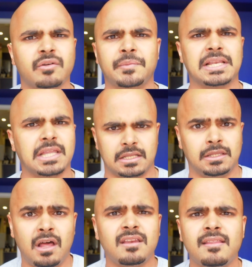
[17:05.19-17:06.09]
for me. Like a
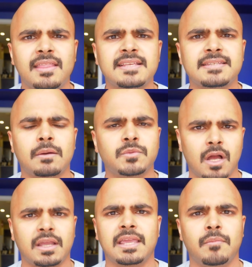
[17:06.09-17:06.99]
lot of the things that I'm
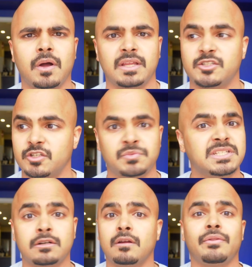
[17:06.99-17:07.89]
talking about is just
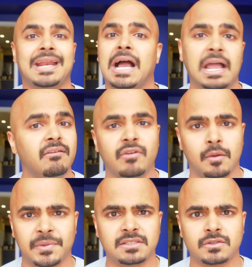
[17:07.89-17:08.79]
material that I've
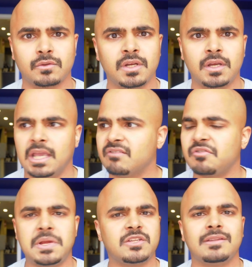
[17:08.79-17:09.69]
come into,
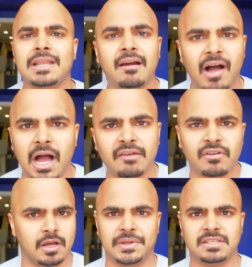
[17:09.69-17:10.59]
information that I've
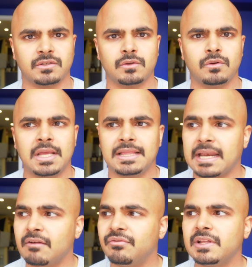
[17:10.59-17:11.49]
come into that
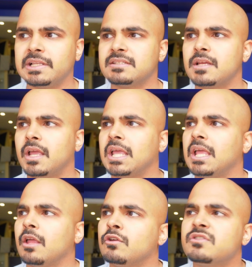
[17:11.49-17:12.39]
I feel is
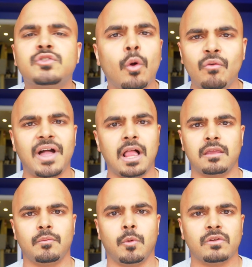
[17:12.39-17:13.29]
so
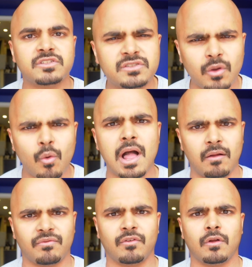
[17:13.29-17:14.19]
valuable, so
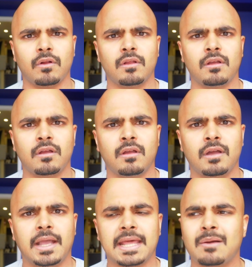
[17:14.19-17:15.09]
helpful,
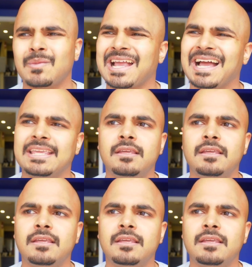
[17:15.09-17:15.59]
and I'm like,